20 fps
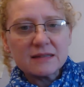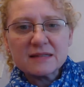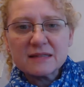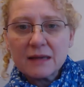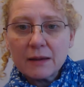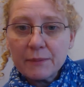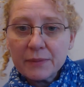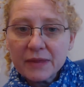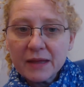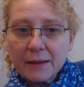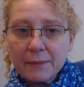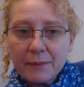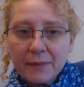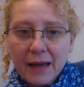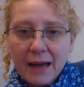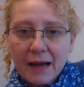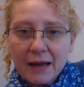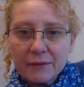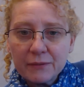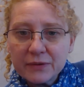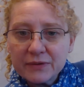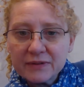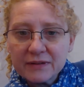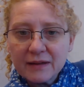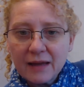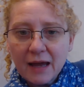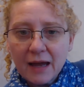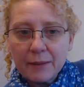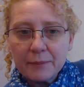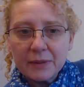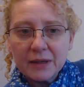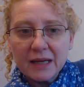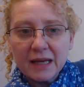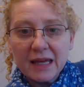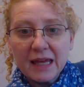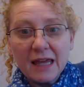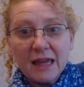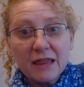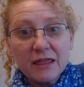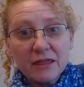something bad was happening.
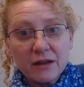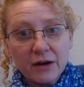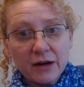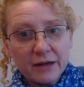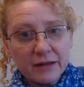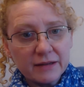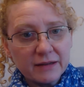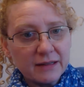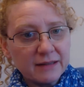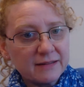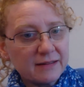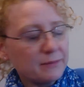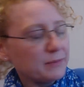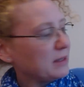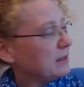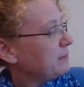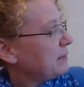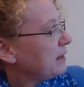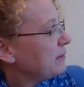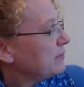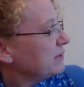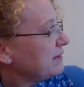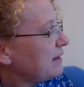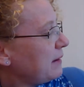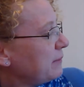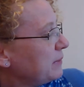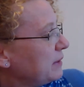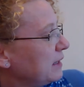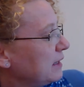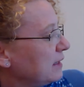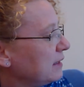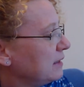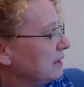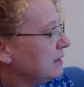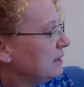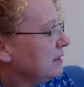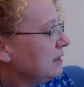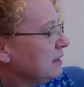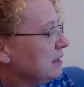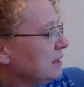He thought that something bad was happening.
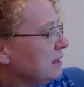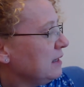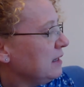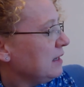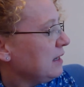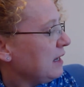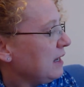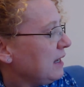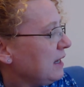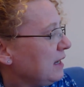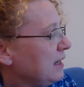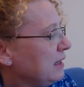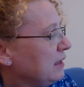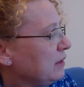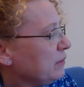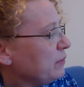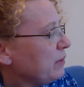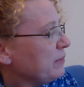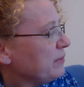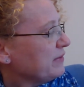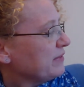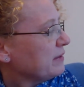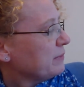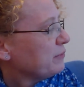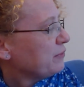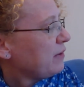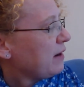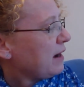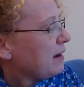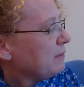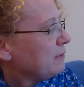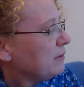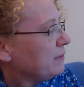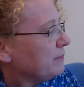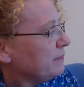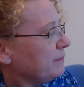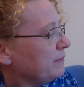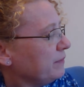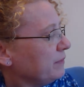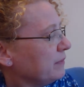And what was the
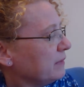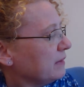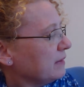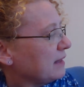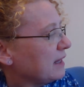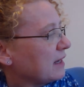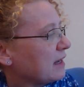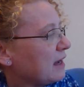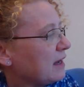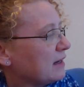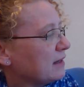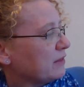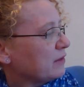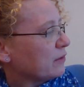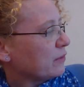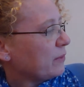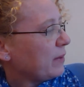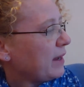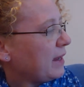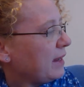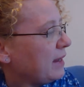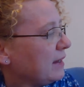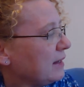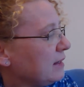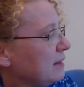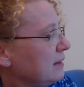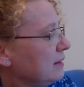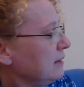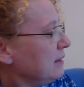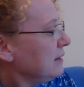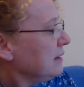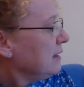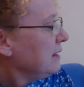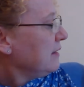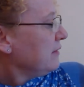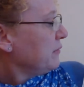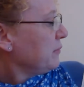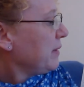problem that got in their way, his